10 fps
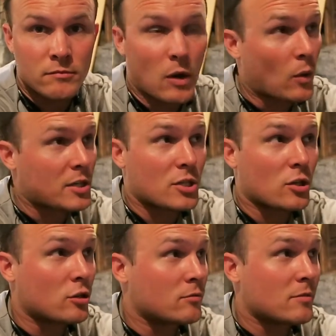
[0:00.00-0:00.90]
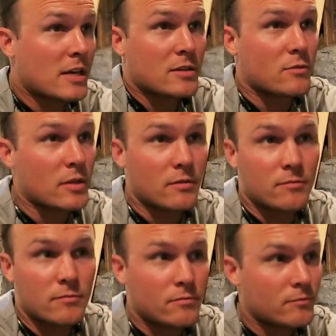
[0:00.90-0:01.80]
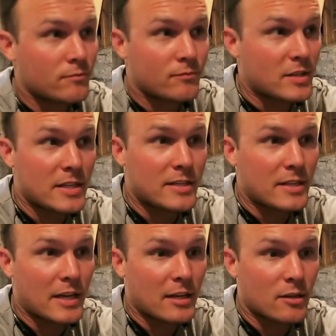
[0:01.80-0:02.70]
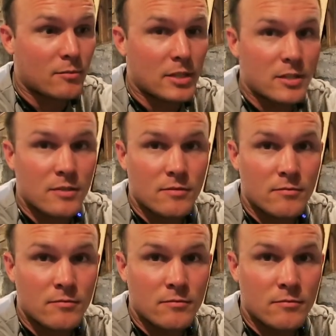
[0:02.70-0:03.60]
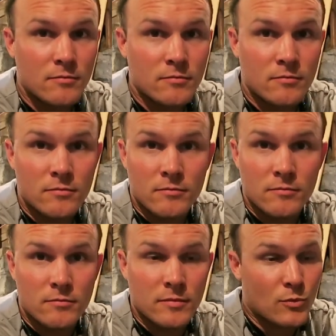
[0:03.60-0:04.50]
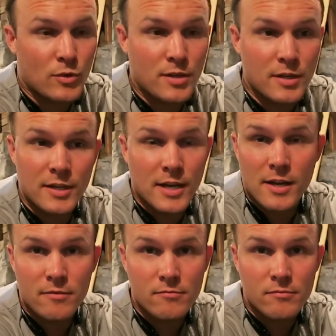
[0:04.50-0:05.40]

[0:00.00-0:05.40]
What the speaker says: I washed a home last week. Easy, 900 bucks in a day.